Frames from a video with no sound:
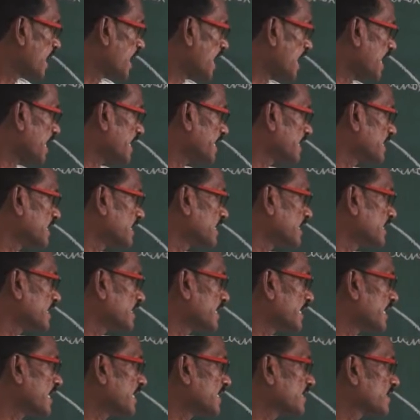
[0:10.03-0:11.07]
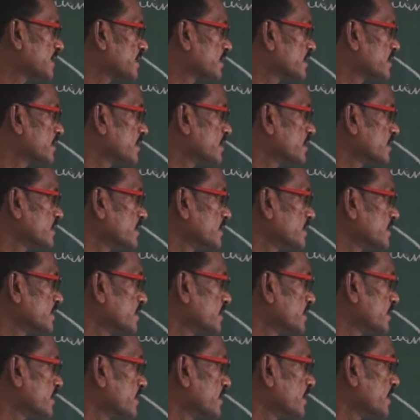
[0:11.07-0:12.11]
and earth,
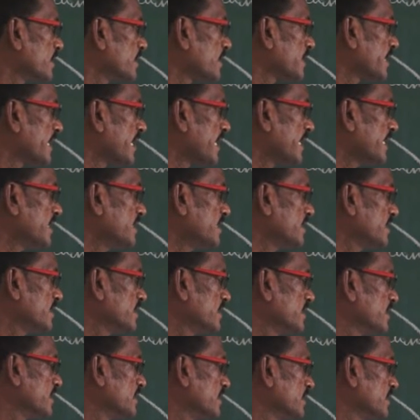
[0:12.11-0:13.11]
here earth,